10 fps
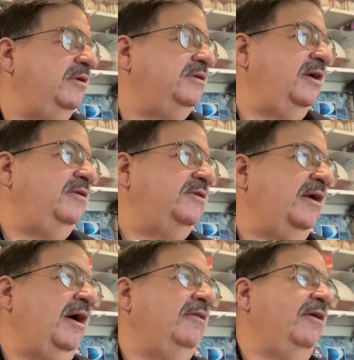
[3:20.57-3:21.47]
Jeez, I
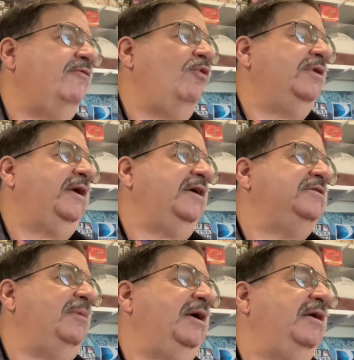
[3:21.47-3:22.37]
got like four tickets
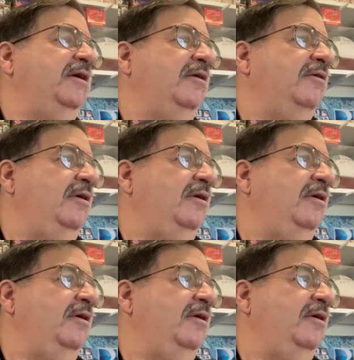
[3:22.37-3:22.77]
in my hand here.